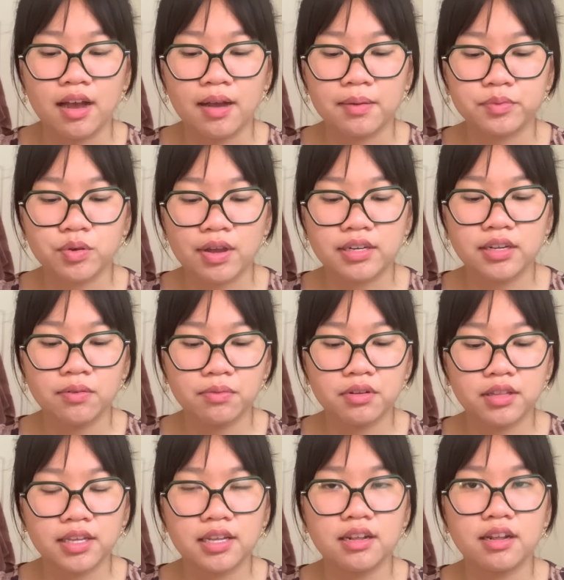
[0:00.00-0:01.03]
So I didn't
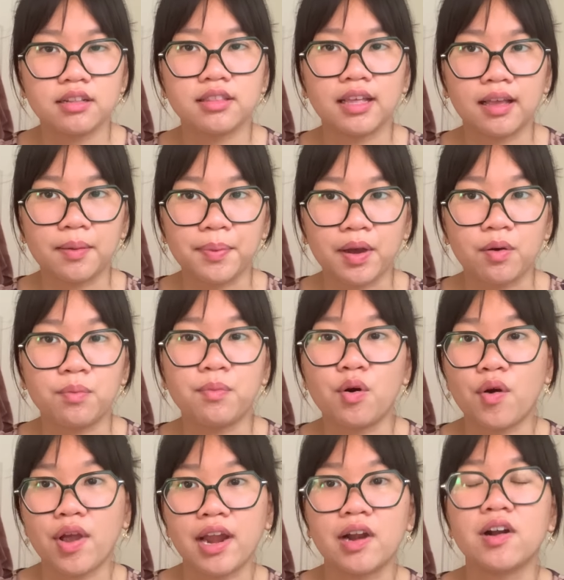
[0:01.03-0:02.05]
really think about
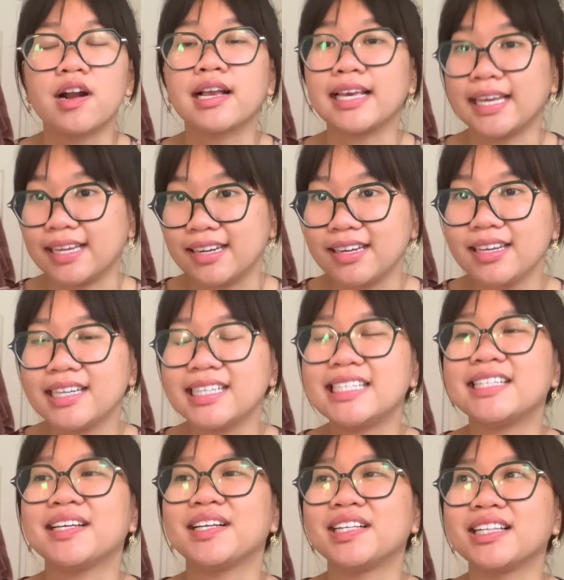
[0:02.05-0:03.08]
mohair again
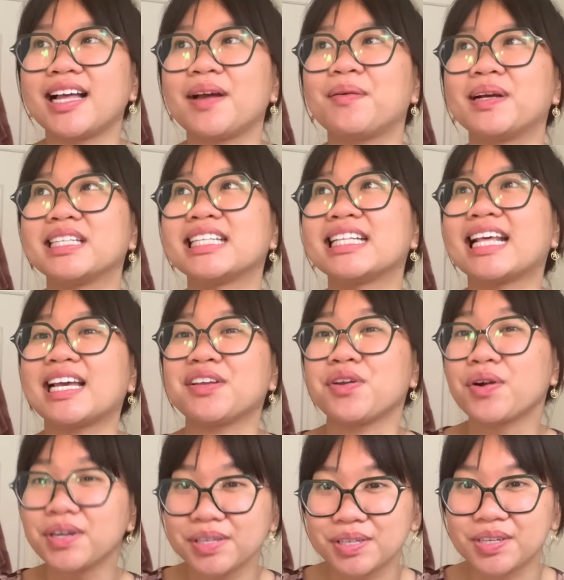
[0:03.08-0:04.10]
until I went to that
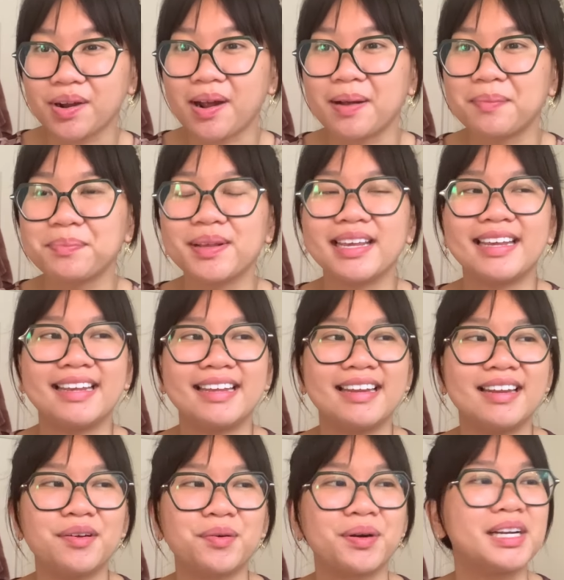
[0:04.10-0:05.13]
yarn shop
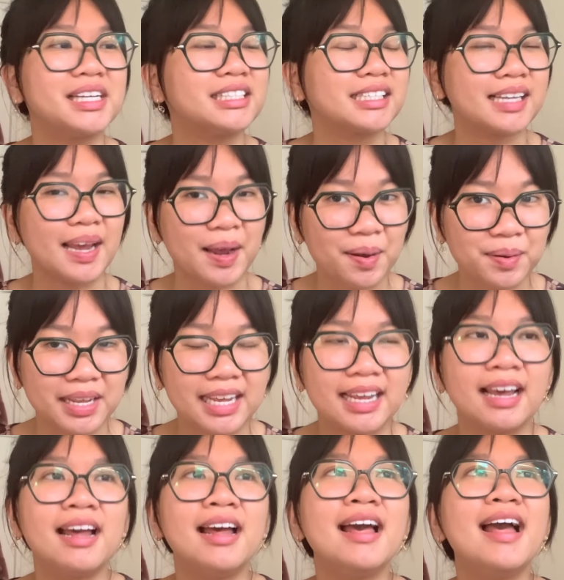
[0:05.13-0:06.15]
in Orange
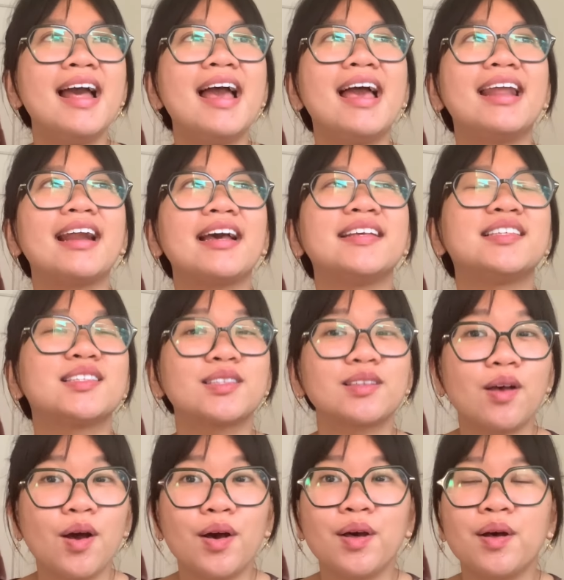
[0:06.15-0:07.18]
County and I
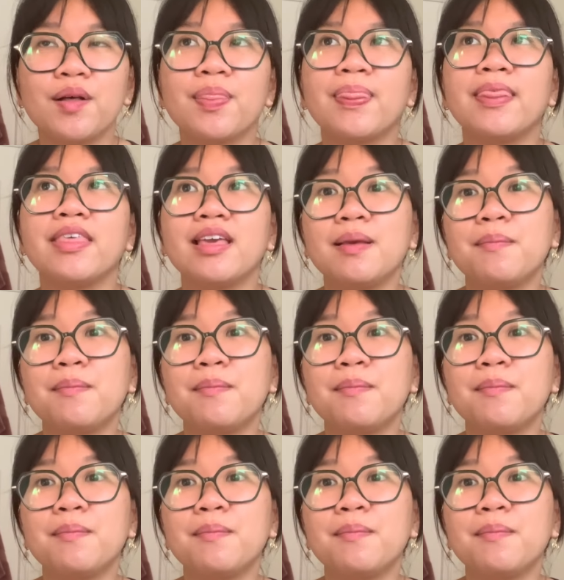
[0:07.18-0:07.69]
saw the